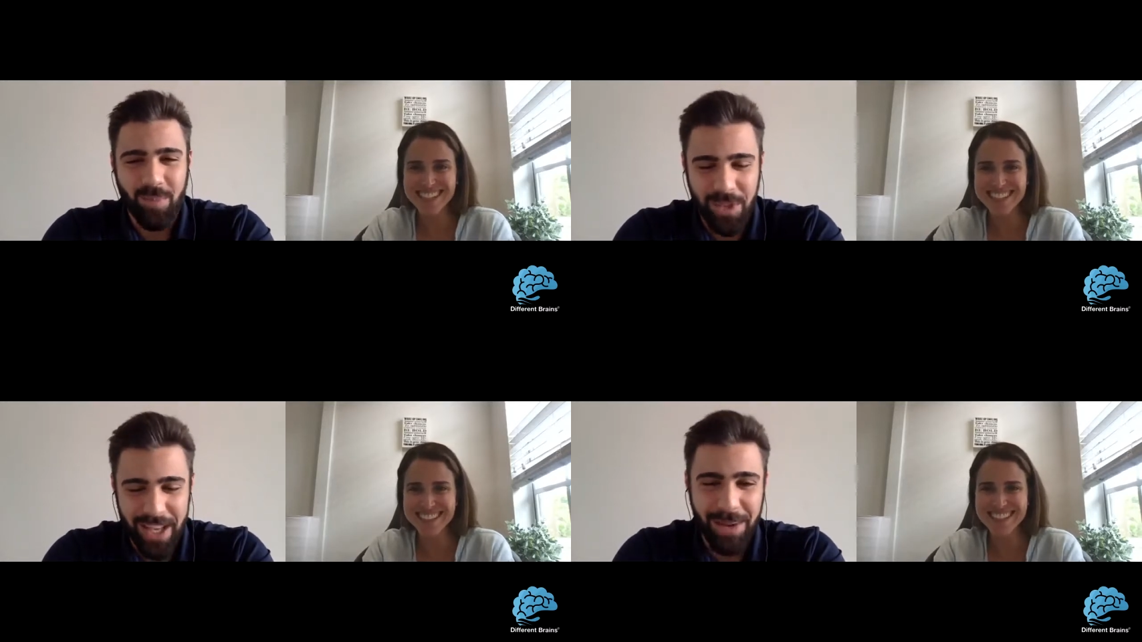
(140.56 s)

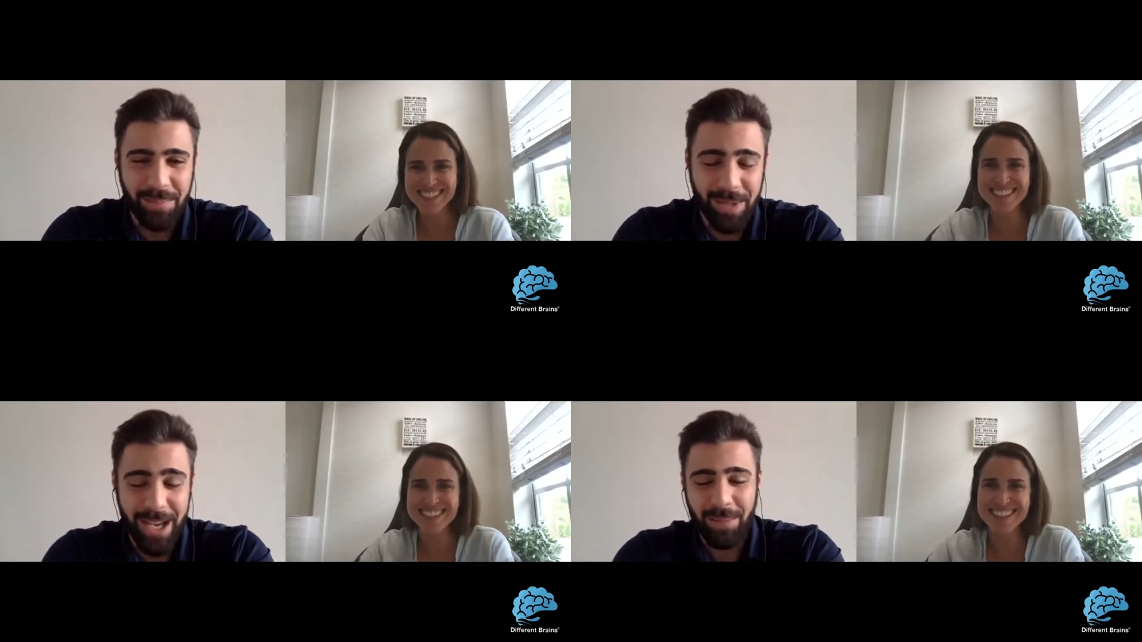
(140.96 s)
Speaker 1: Yep,
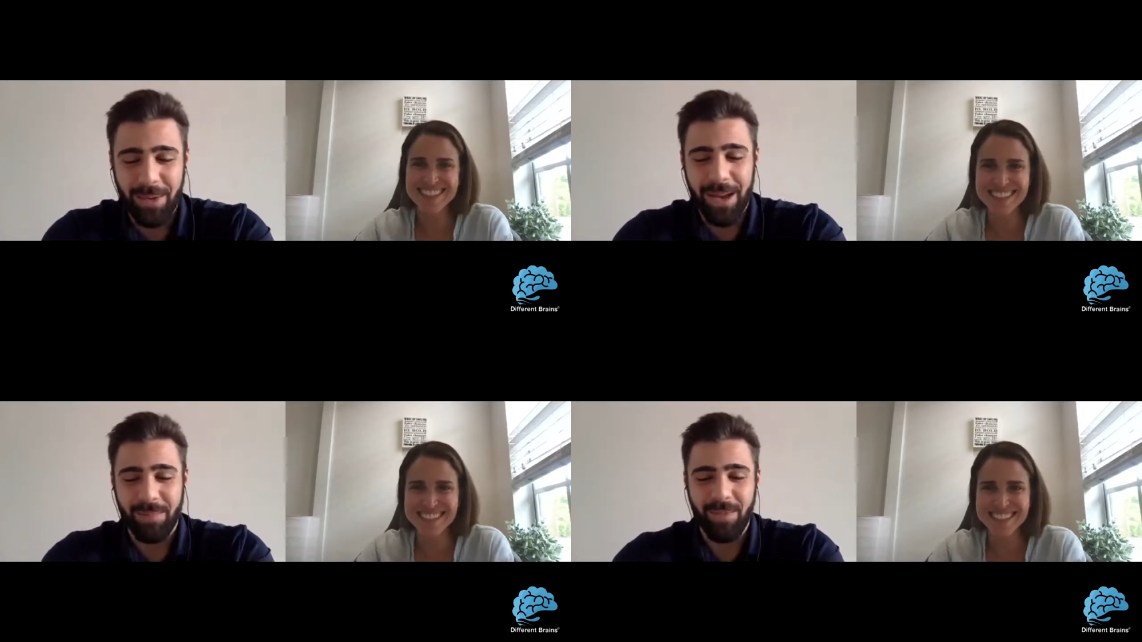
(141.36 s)
yep,
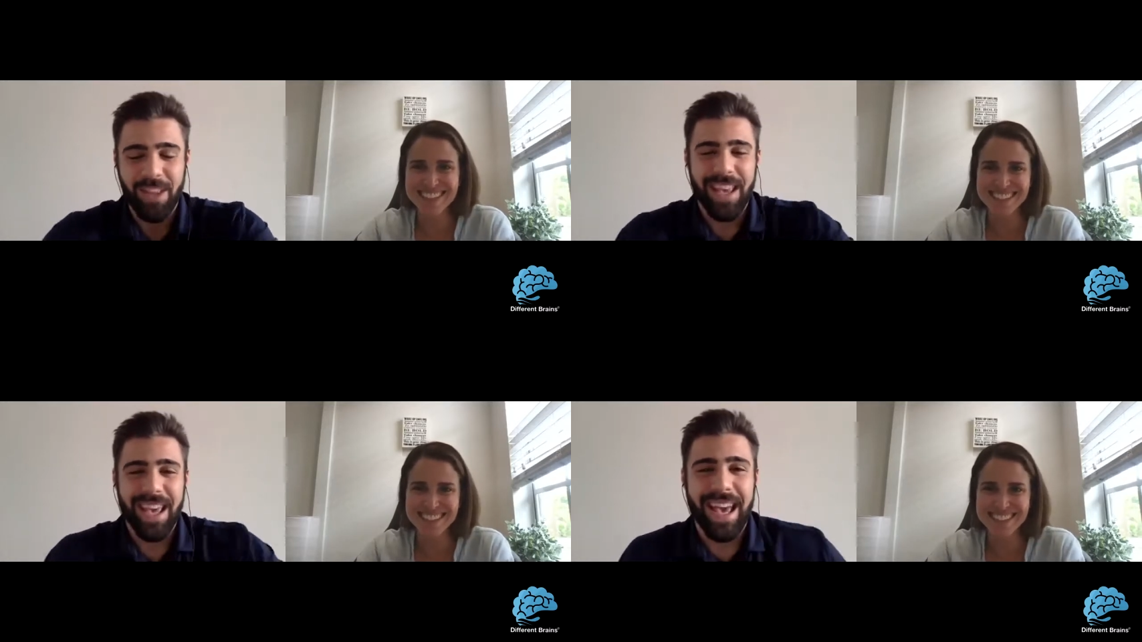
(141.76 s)
yep
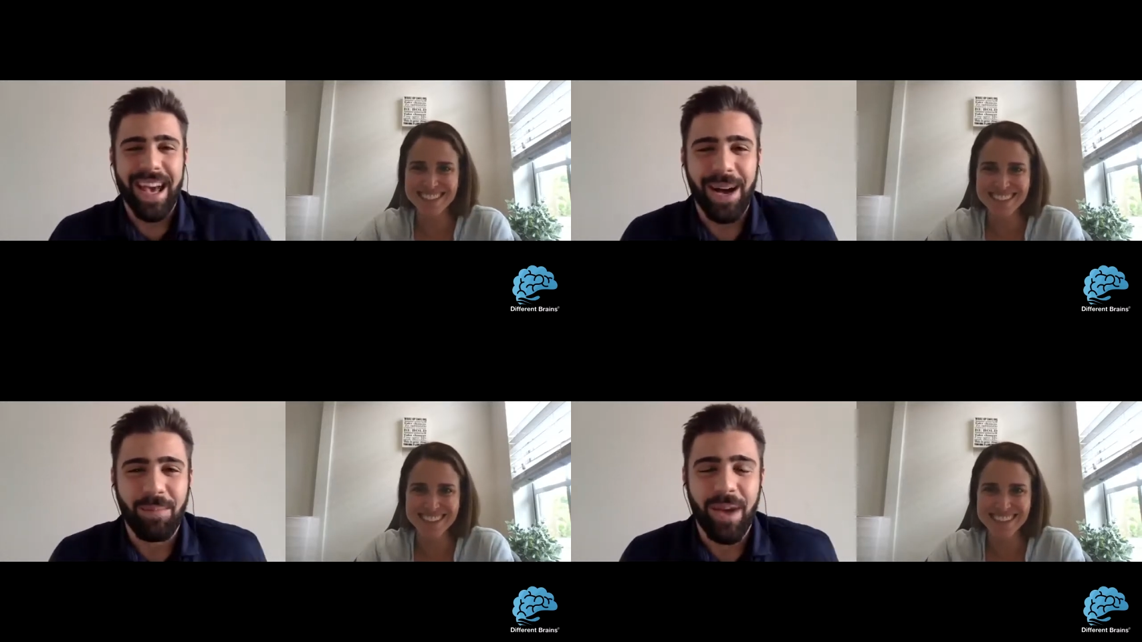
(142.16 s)

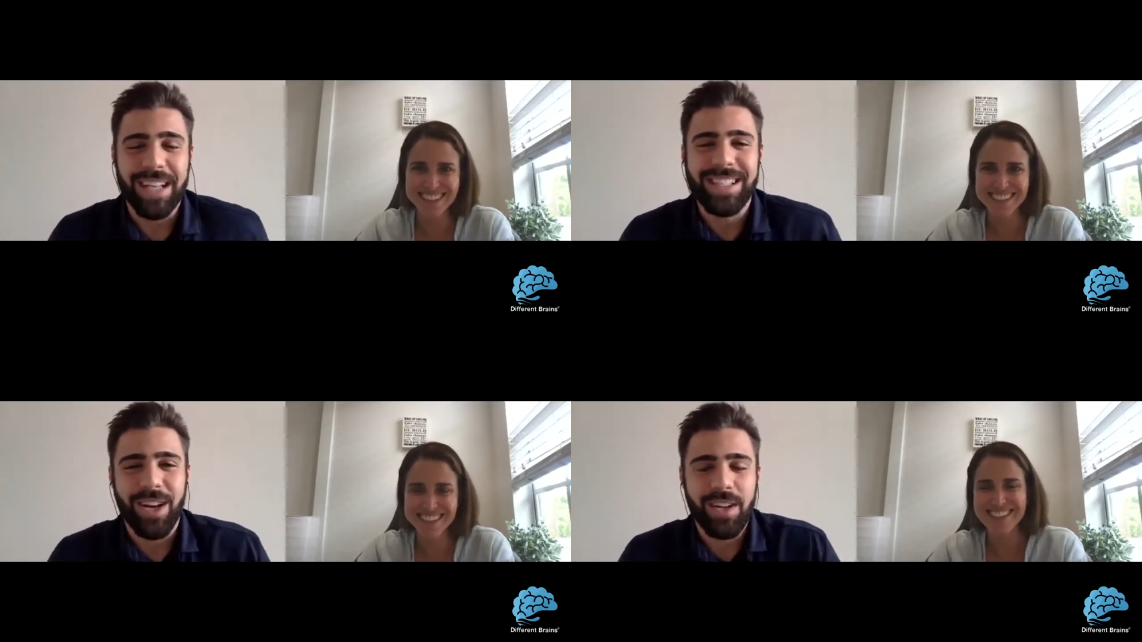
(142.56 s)
um, I
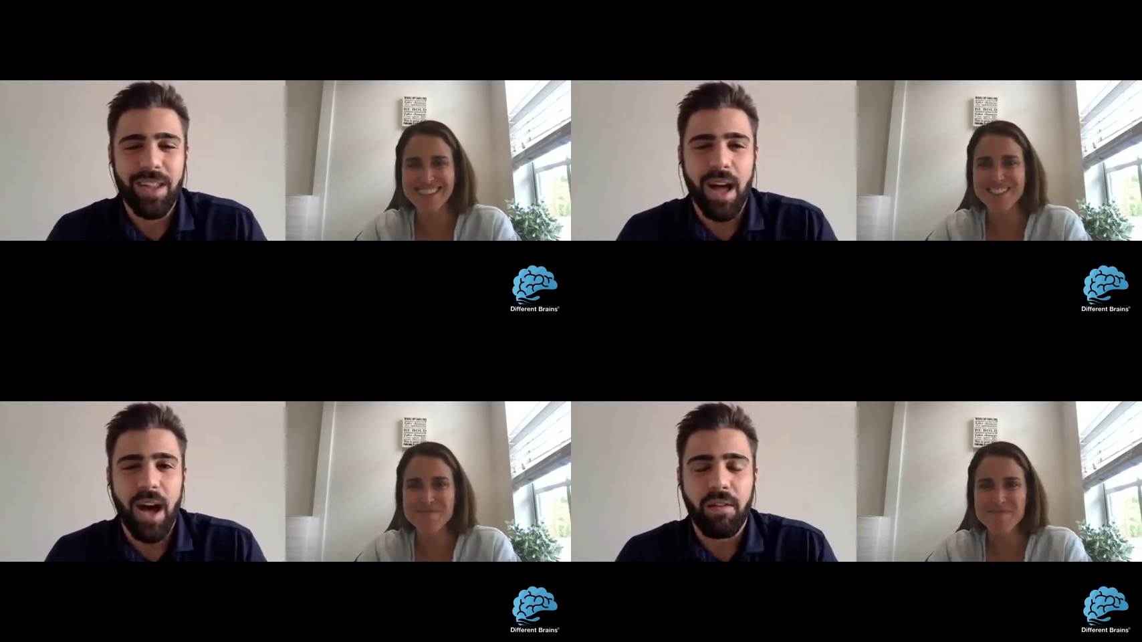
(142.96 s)
started
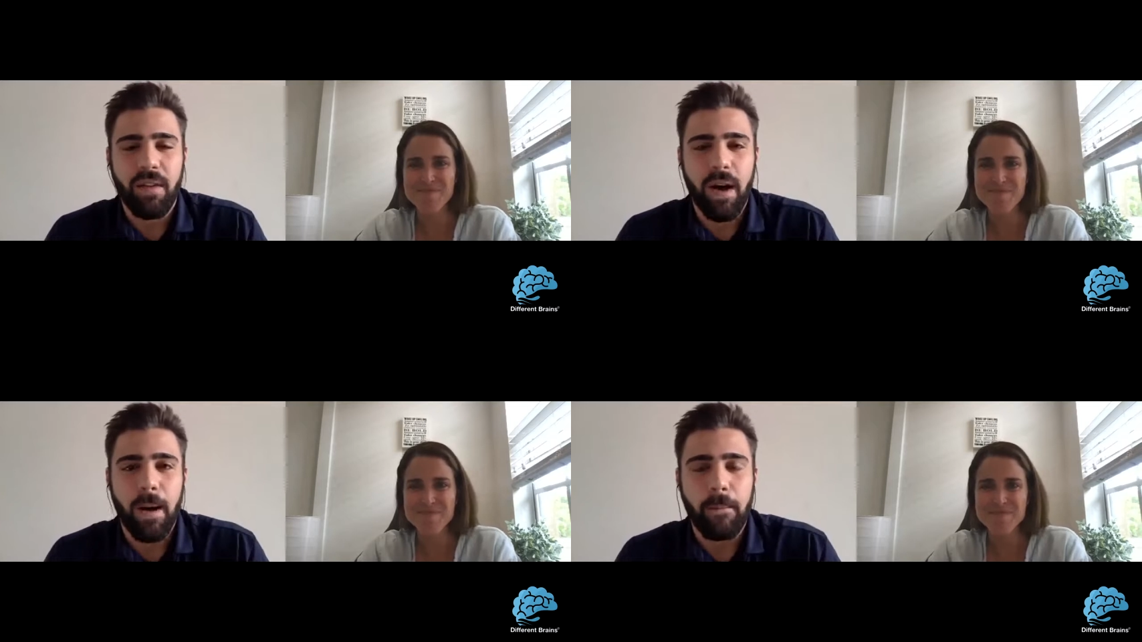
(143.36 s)
off
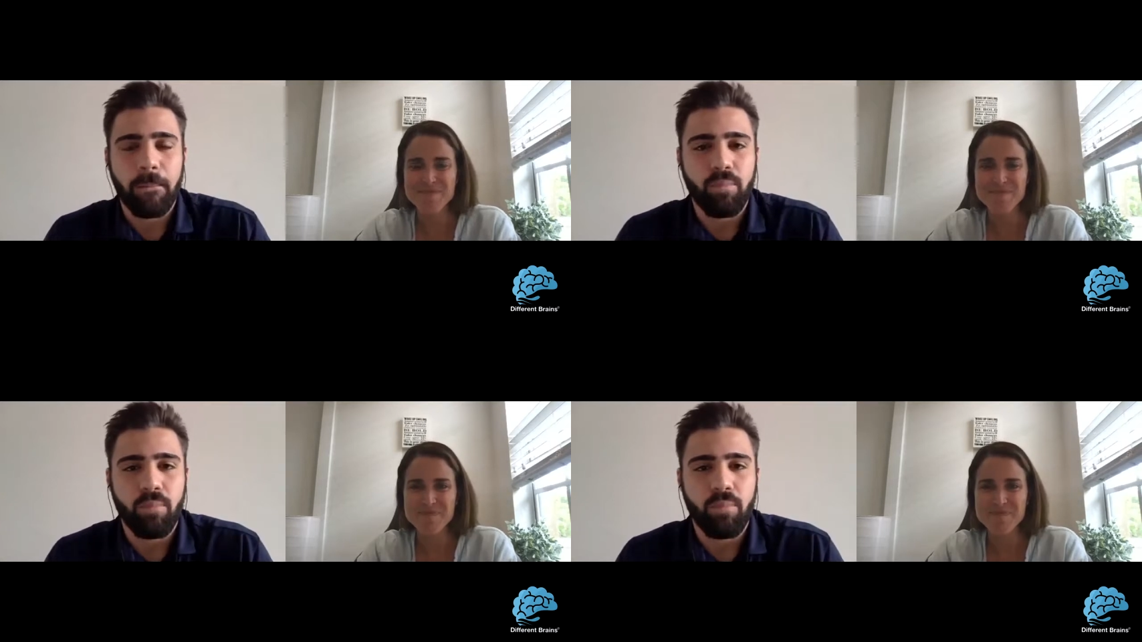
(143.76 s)
um,